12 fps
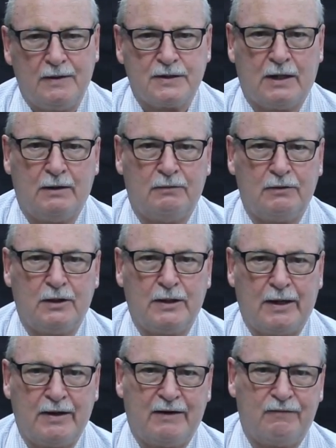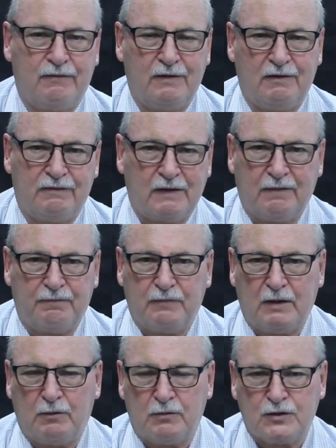So you don't have, if they're
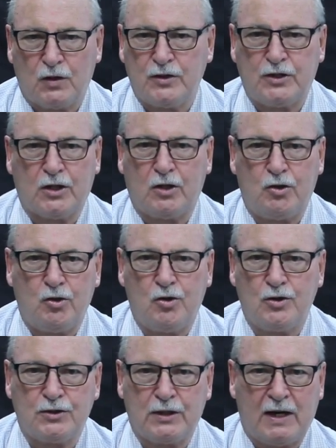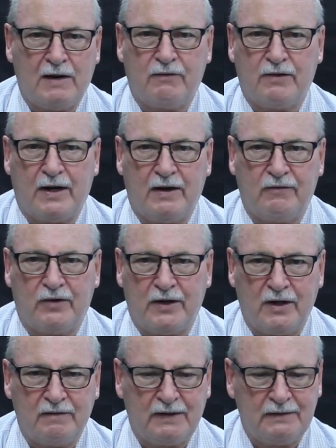signs you can use over and over and
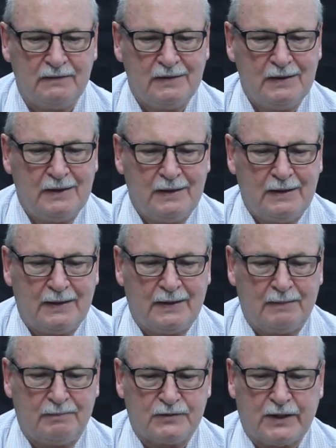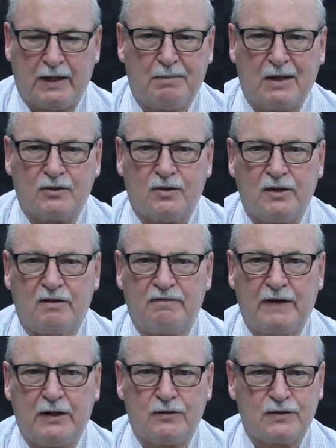over, say a monthly
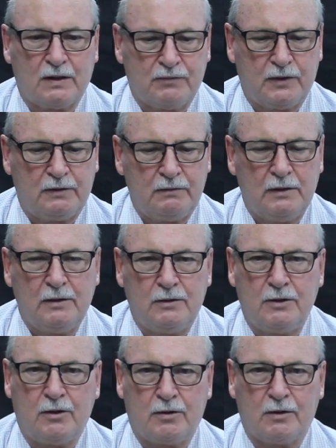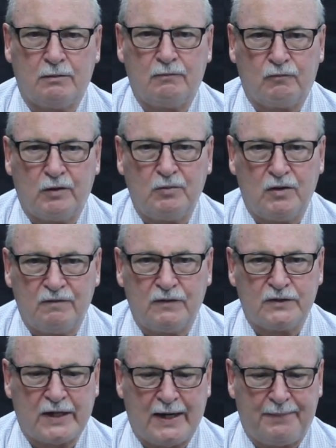event or something, you can remove
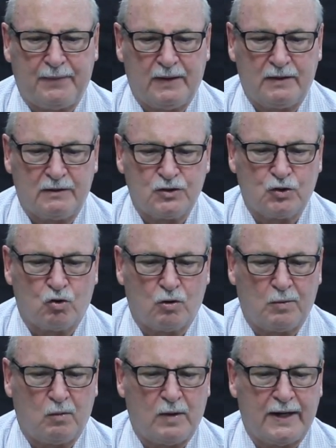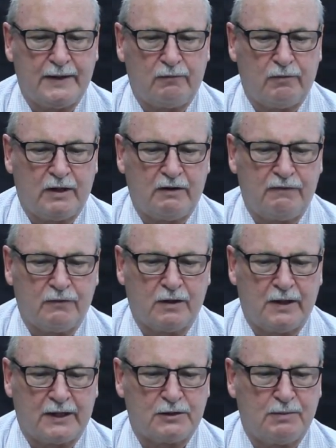the tape and store them away ready for
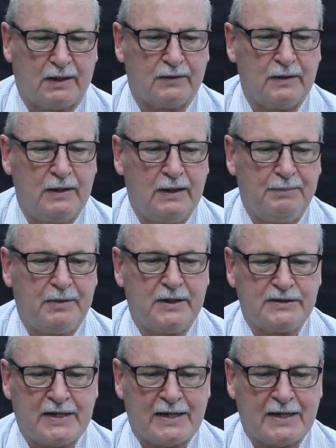the next month. But it's